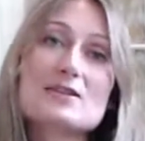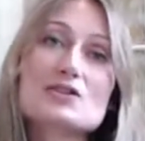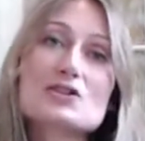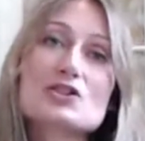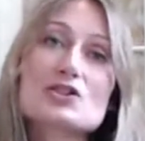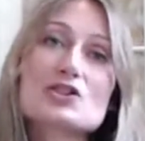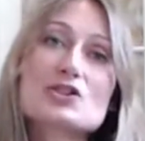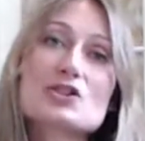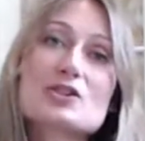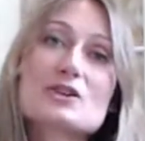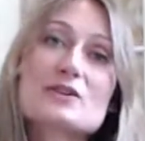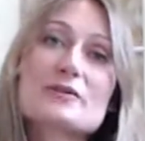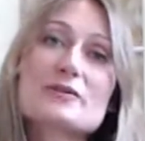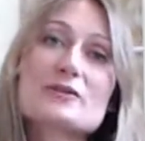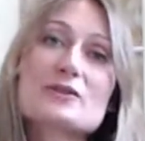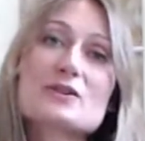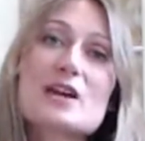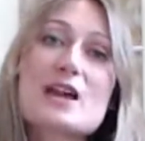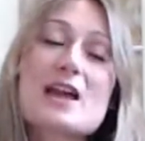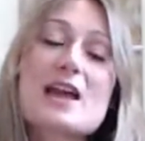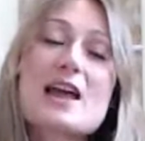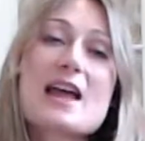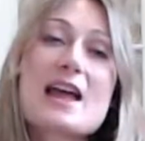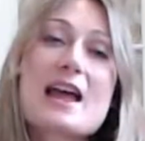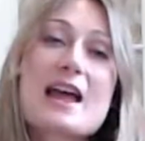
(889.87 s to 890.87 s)
shift,
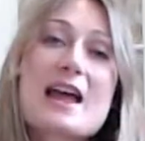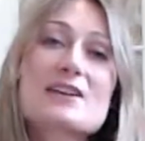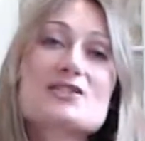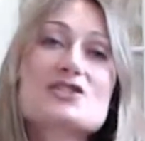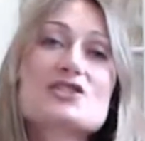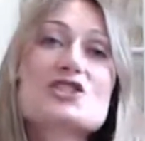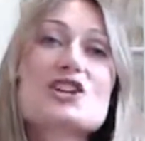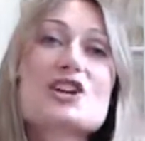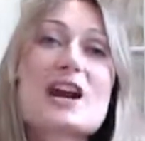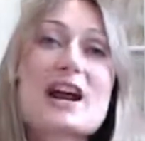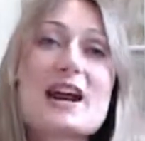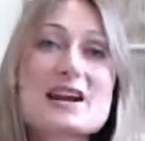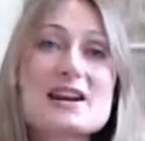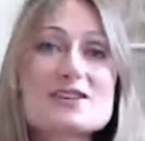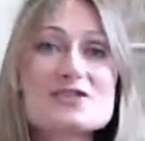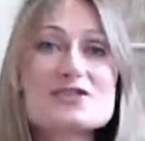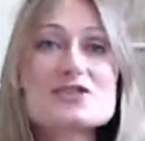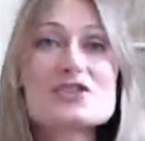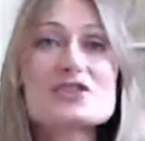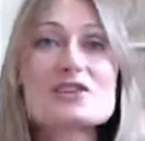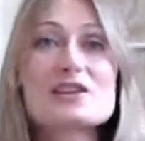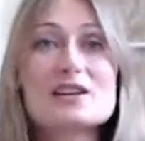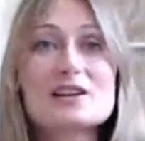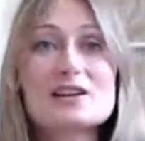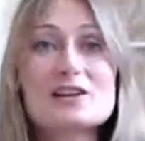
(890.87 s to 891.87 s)
and
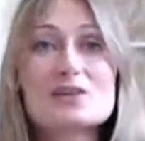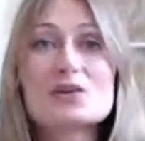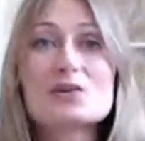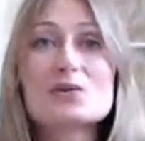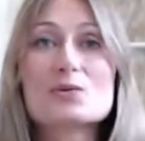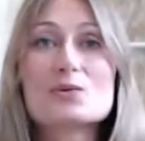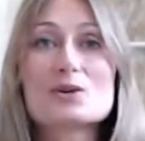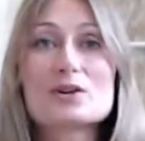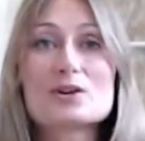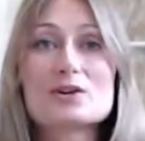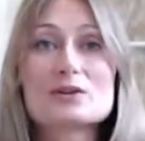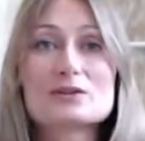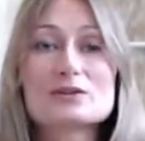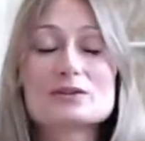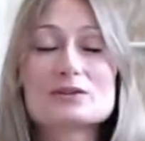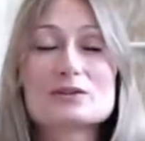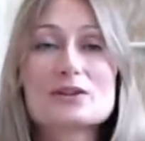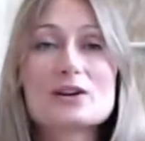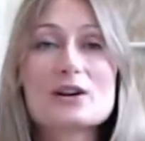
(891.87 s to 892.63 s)
change the inner world.